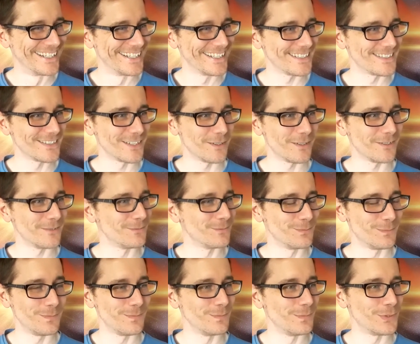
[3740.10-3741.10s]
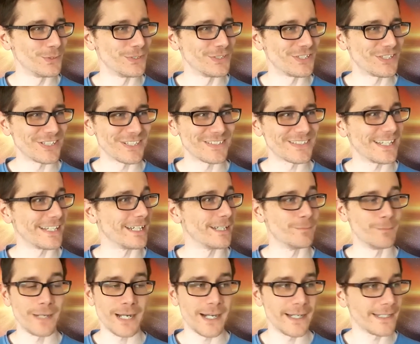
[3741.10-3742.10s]
That's all. Buddha's just like
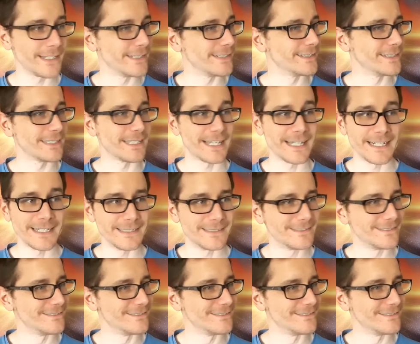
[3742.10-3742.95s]
embodying the light.